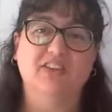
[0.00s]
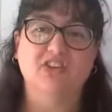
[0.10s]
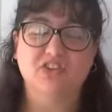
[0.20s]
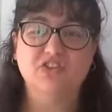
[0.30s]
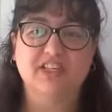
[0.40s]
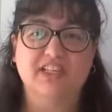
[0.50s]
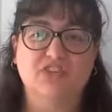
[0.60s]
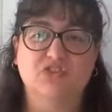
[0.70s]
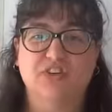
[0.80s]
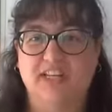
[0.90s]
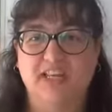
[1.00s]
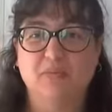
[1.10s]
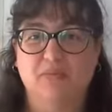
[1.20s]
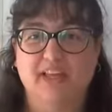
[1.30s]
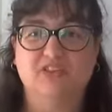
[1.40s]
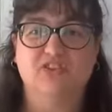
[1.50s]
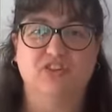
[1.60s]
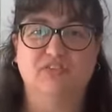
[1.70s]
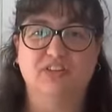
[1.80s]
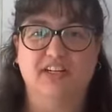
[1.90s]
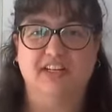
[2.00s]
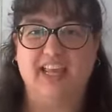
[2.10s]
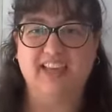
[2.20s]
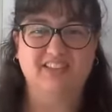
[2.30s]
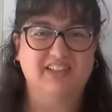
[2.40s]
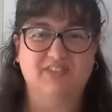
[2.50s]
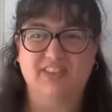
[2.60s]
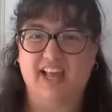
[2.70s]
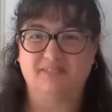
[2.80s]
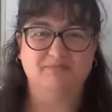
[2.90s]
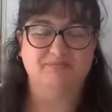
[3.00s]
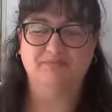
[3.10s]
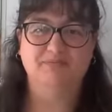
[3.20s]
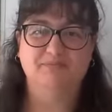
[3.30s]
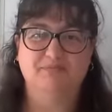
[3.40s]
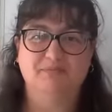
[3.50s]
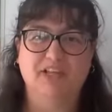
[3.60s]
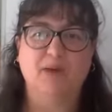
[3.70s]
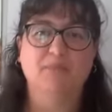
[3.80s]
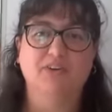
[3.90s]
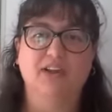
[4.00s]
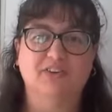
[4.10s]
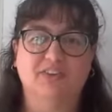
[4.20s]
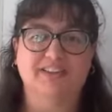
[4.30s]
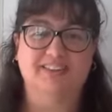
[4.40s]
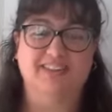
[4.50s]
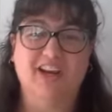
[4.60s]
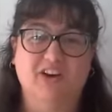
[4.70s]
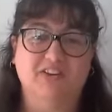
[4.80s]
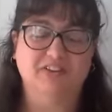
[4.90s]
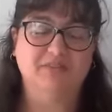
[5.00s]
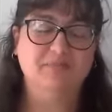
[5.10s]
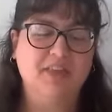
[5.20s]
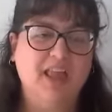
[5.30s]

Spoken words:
The Dursleys treat him like a servant, and he has to live in that cupboard under the stairs.